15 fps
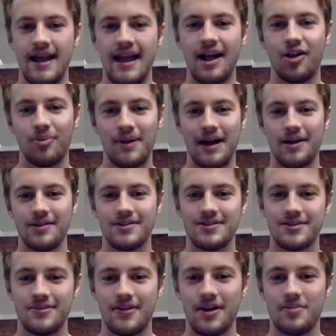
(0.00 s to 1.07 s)
help out
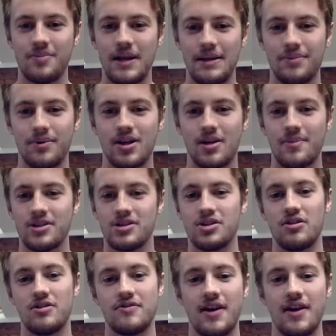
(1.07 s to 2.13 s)
sort of other people coming
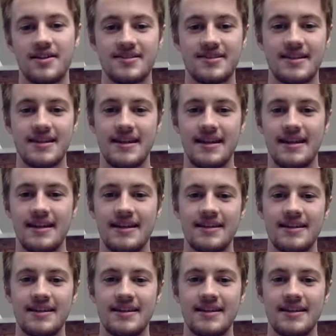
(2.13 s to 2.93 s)
to university